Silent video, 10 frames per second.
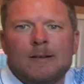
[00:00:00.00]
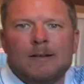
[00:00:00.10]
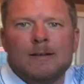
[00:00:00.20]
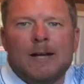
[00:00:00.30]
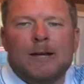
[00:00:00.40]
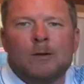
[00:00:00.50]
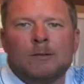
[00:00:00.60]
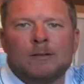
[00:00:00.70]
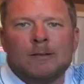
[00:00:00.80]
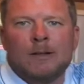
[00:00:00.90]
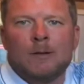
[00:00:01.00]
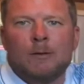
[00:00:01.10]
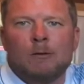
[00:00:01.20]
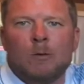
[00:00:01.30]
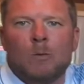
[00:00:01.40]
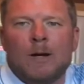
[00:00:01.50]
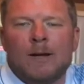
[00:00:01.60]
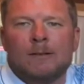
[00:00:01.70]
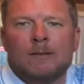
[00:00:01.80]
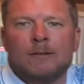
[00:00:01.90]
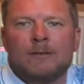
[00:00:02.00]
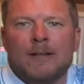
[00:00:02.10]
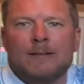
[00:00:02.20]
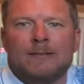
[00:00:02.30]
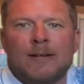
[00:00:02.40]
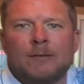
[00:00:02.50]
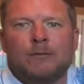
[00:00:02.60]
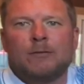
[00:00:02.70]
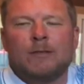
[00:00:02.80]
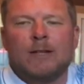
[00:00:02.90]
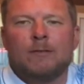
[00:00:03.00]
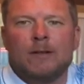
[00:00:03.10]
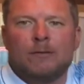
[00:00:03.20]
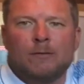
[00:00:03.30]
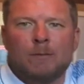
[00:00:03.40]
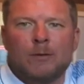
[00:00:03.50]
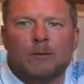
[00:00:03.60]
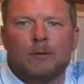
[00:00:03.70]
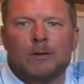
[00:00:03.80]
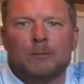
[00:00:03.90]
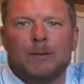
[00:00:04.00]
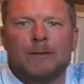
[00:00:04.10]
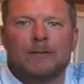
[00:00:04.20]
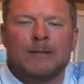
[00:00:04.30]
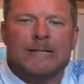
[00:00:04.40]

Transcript: Hey all, I hope you're all well and staying safe. Steve here from the Tour Experience.